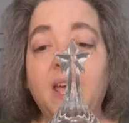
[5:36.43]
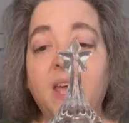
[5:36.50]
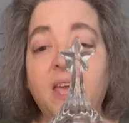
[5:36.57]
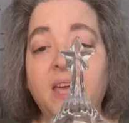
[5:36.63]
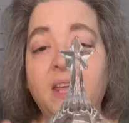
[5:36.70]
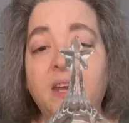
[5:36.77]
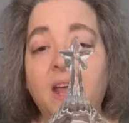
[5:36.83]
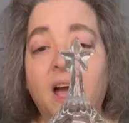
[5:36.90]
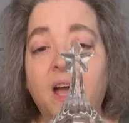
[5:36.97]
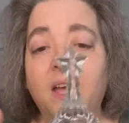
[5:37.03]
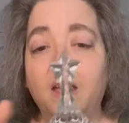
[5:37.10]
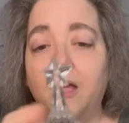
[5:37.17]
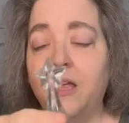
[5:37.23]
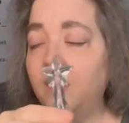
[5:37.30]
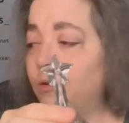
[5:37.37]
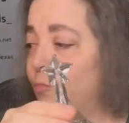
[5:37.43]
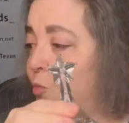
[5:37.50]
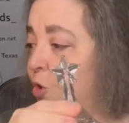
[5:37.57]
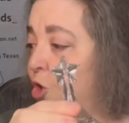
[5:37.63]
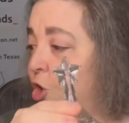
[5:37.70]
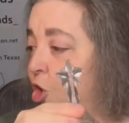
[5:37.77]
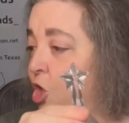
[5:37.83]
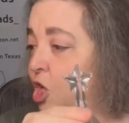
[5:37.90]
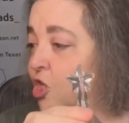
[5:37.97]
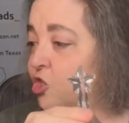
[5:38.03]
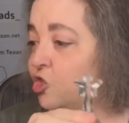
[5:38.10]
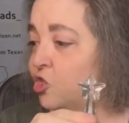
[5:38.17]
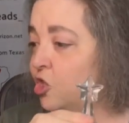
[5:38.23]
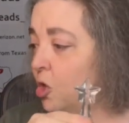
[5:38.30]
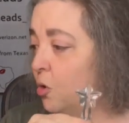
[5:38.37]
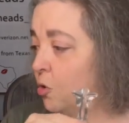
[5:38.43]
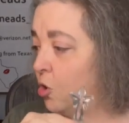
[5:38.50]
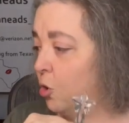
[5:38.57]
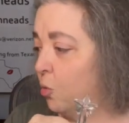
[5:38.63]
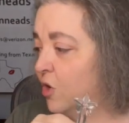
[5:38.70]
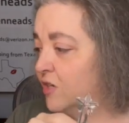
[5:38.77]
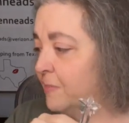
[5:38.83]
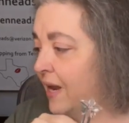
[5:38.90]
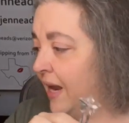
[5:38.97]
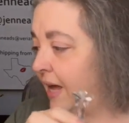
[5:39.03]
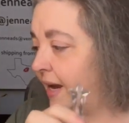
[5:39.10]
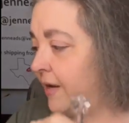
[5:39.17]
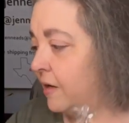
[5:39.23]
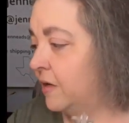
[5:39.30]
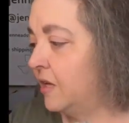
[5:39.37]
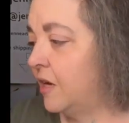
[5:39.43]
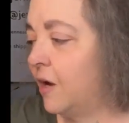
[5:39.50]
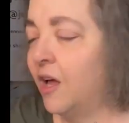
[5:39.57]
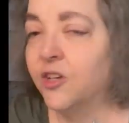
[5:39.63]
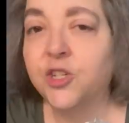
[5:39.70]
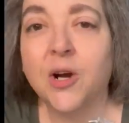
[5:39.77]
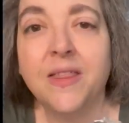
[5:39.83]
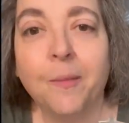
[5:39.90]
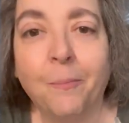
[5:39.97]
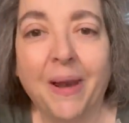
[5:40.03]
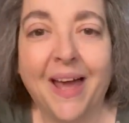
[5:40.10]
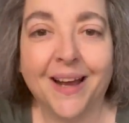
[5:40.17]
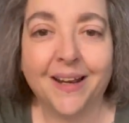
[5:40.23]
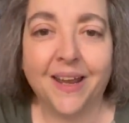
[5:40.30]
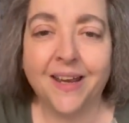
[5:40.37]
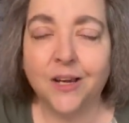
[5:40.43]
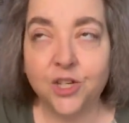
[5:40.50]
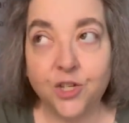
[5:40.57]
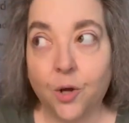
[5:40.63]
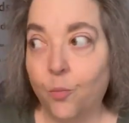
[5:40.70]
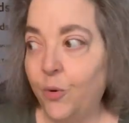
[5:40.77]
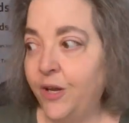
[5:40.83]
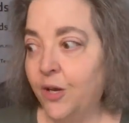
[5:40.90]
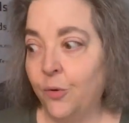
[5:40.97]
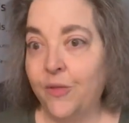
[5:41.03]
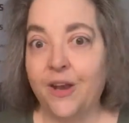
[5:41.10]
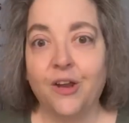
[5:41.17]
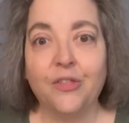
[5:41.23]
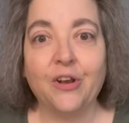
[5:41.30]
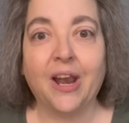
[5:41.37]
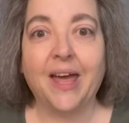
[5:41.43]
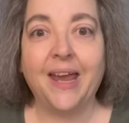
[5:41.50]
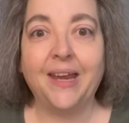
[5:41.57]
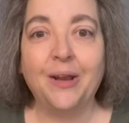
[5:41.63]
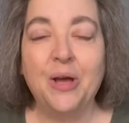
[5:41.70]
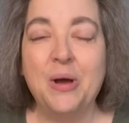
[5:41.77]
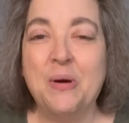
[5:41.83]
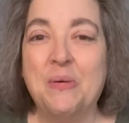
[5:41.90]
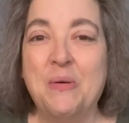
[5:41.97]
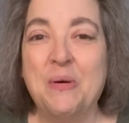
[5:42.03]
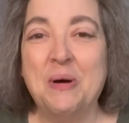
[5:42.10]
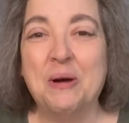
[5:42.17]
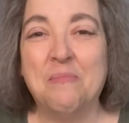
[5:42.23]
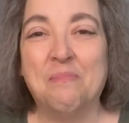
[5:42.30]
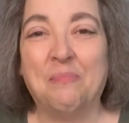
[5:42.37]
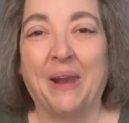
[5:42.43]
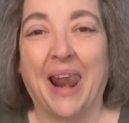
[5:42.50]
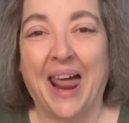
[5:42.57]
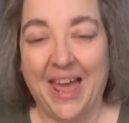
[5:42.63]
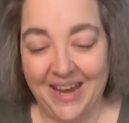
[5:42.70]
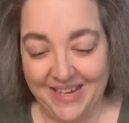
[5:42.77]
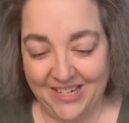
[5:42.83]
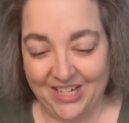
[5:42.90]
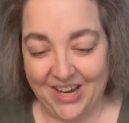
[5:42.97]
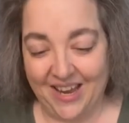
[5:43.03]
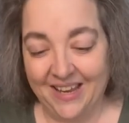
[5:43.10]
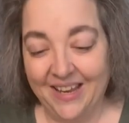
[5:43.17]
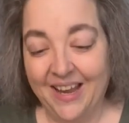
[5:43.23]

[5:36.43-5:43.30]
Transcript: It would look so cool. Where's my light? I'll try the black light because y'all, we know that other light will blind you.